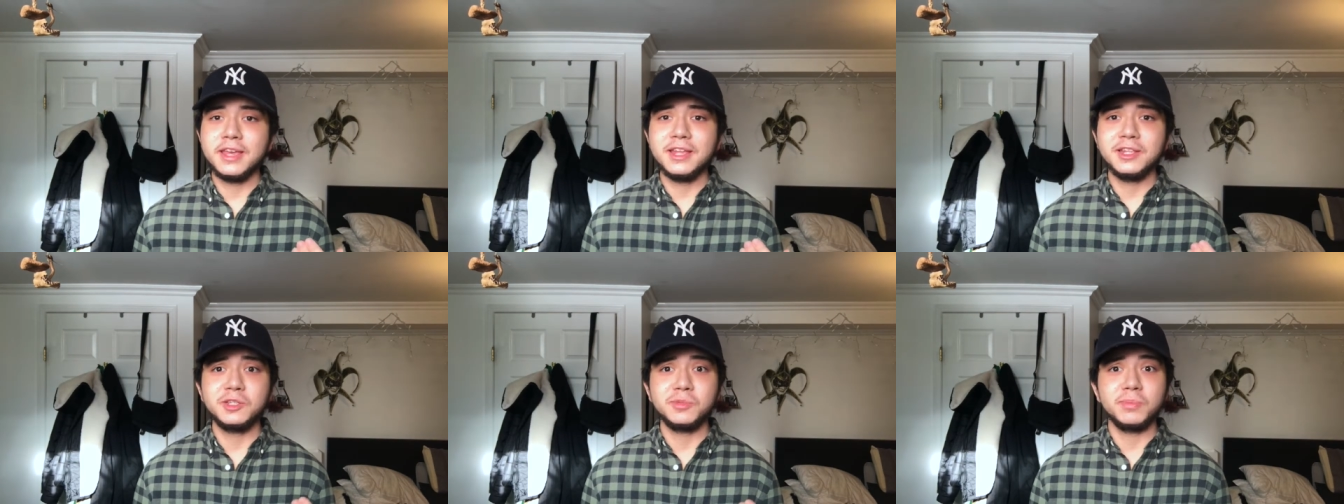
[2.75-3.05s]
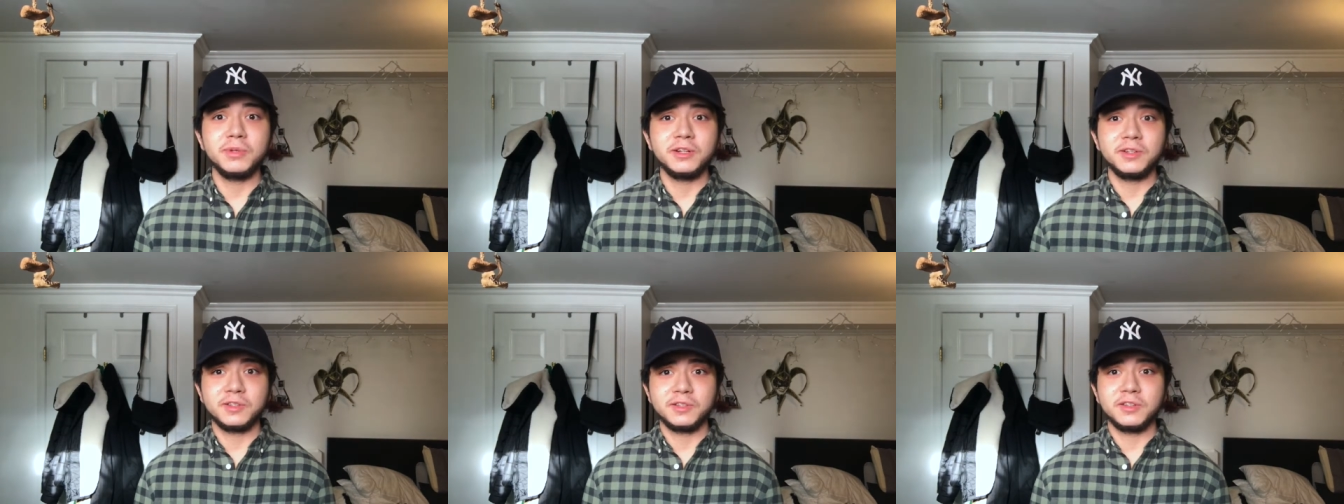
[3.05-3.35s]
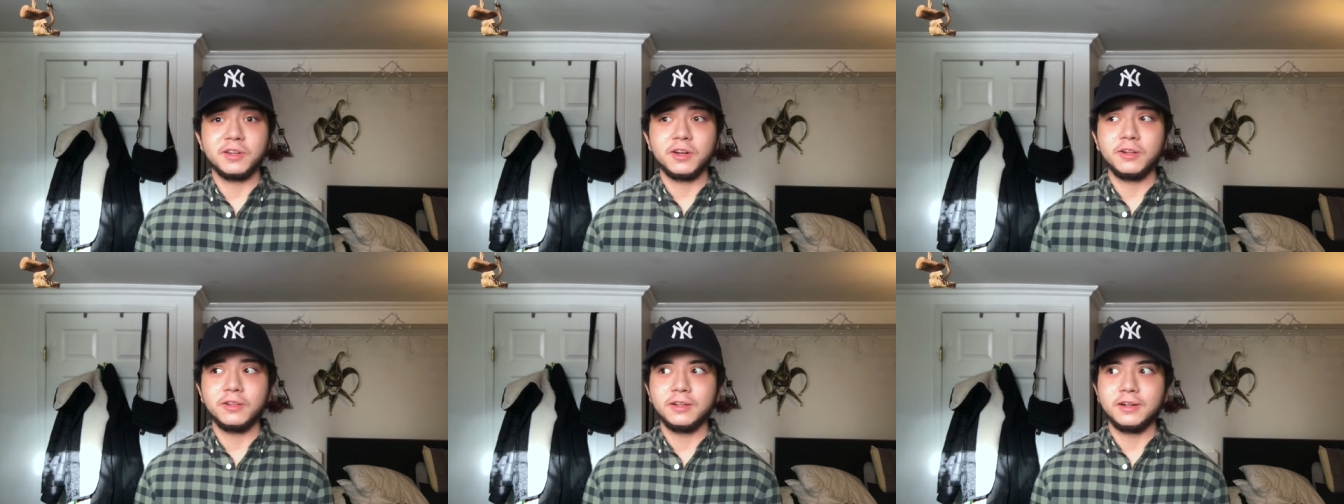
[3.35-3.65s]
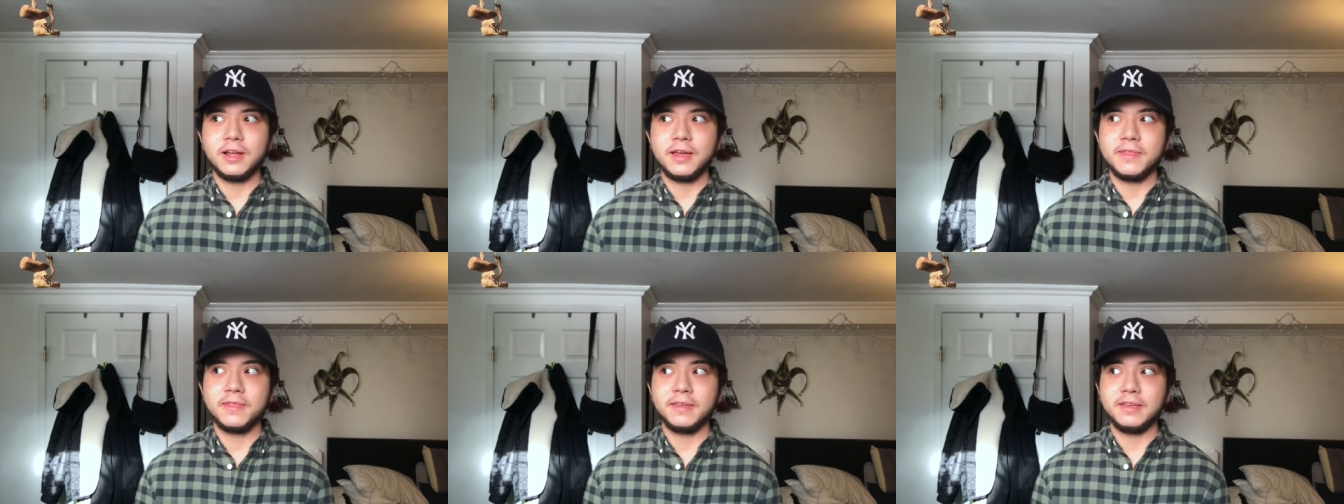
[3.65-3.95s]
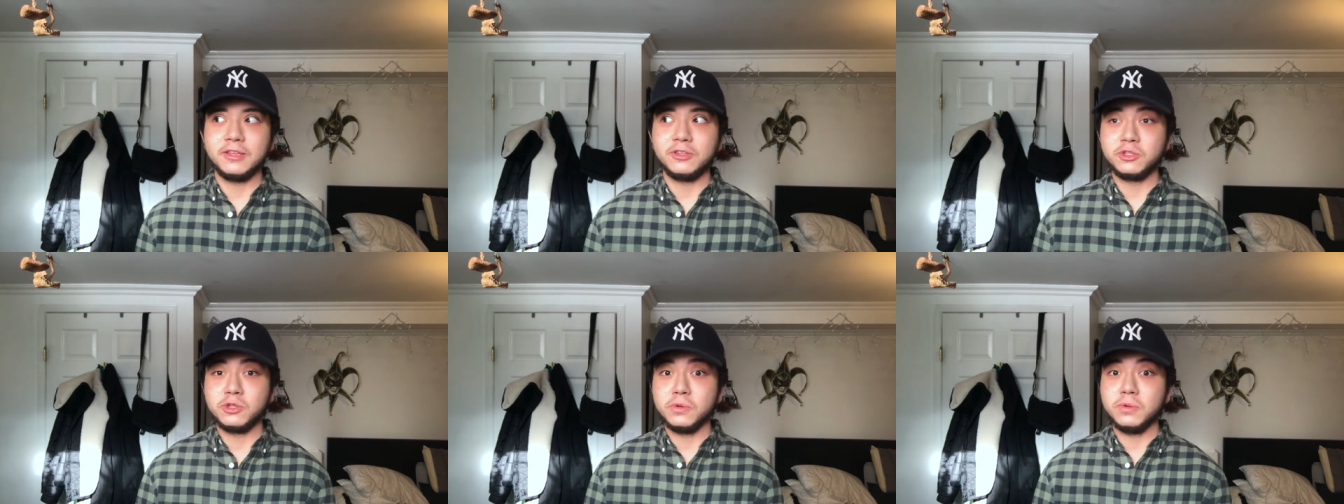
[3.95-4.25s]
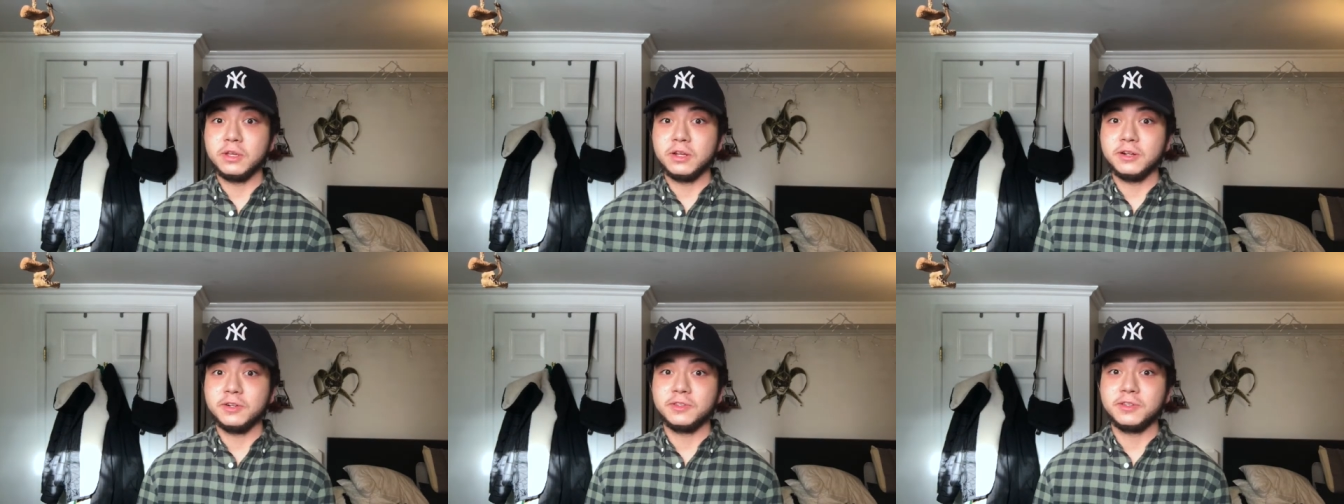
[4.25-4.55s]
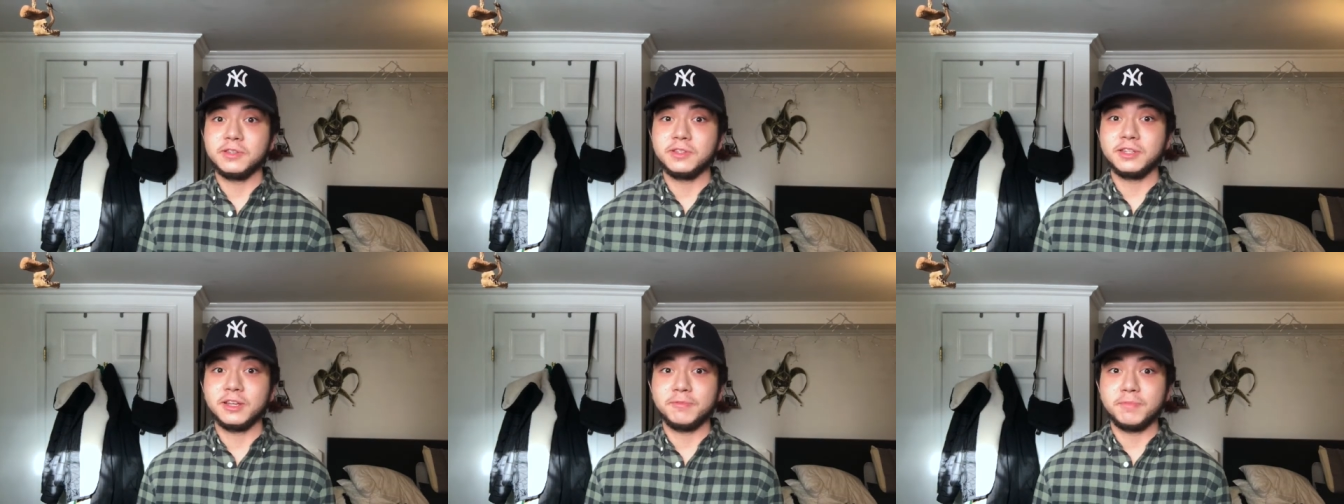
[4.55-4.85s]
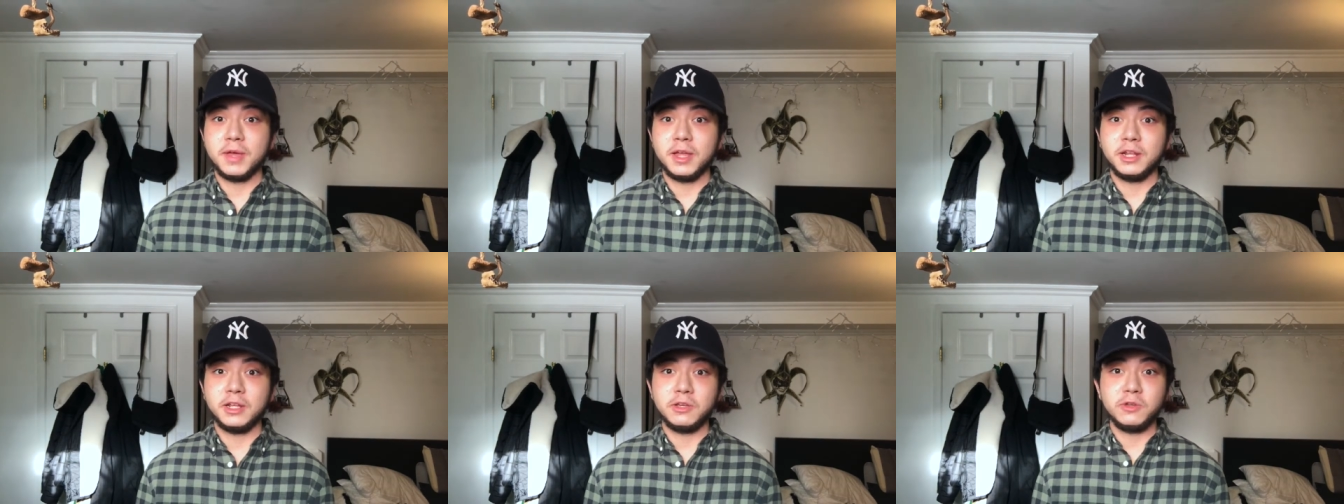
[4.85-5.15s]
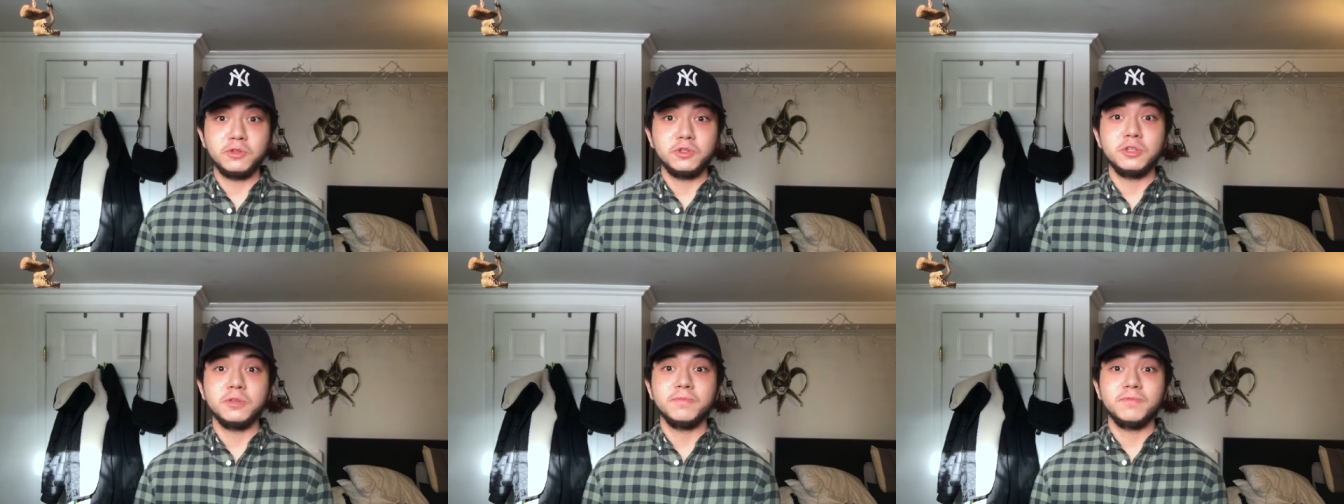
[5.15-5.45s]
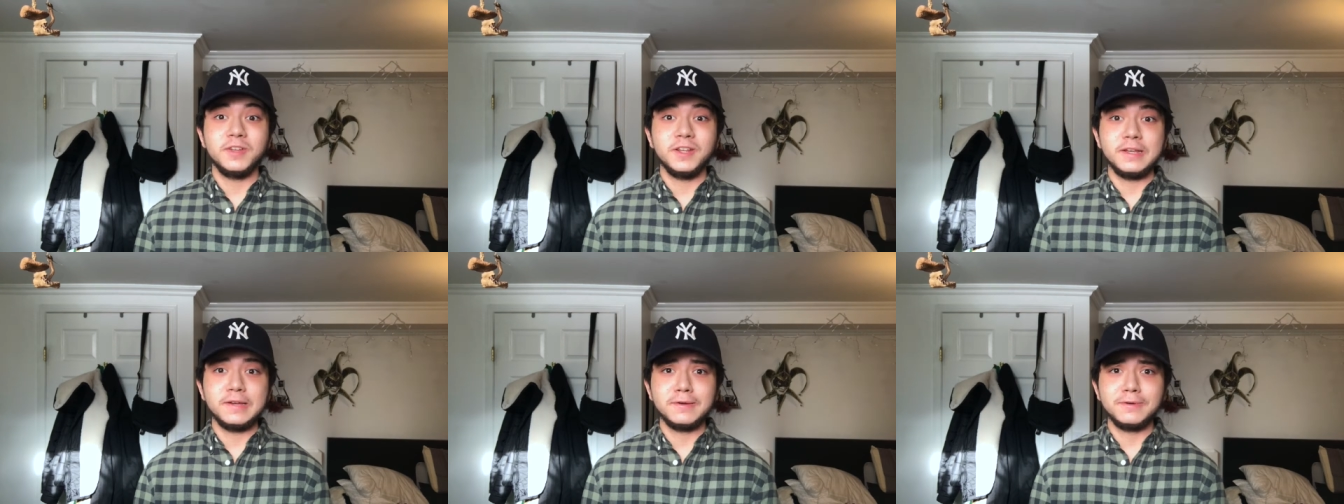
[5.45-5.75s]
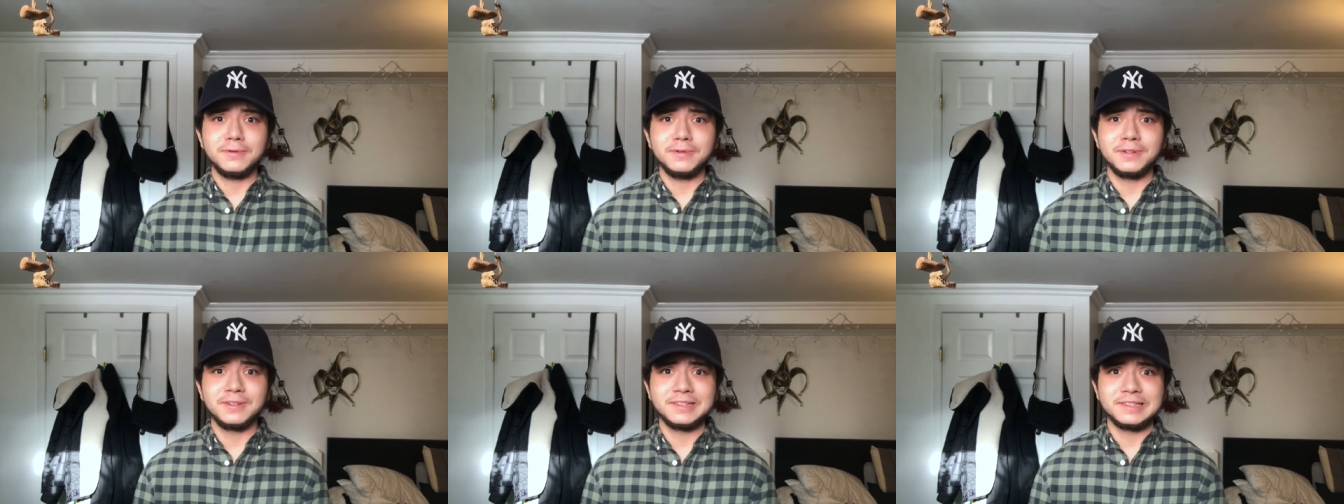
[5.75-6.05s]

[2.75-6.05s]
It's been a solid, I think, 2 years since I made a YouTube video.